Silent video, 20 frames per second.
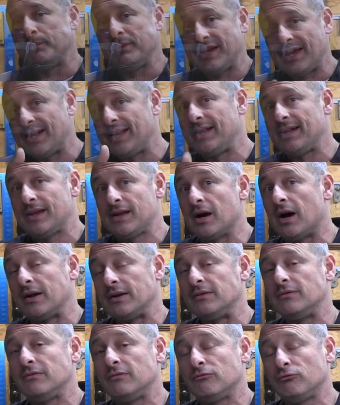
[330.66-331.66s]
the beginning of the
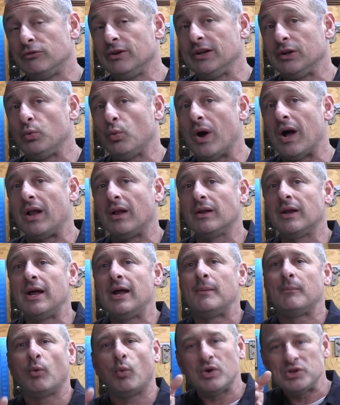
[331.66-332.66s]
cut really well,
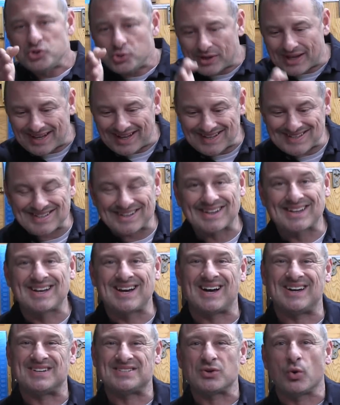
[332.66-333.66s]
but once you get into the
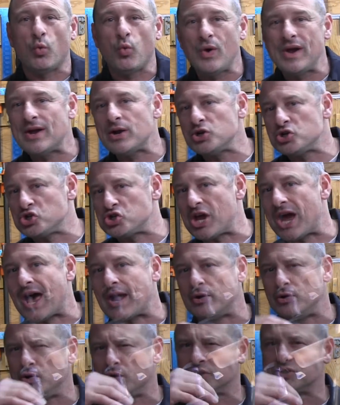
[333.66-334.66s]
cut, it's a weird
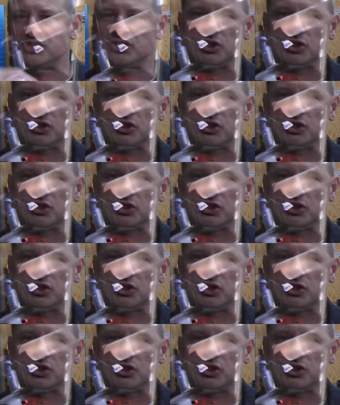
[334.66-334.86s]
shadow. You can